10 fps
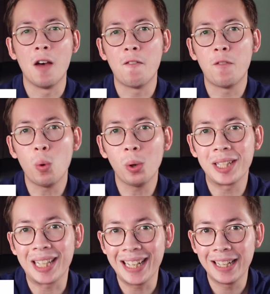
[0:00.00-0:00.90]

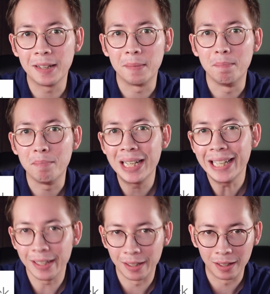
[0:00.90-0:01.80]
14
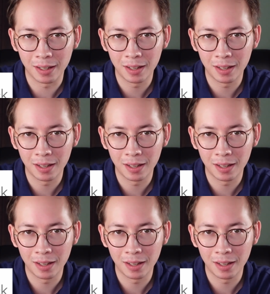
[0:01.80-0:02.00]
million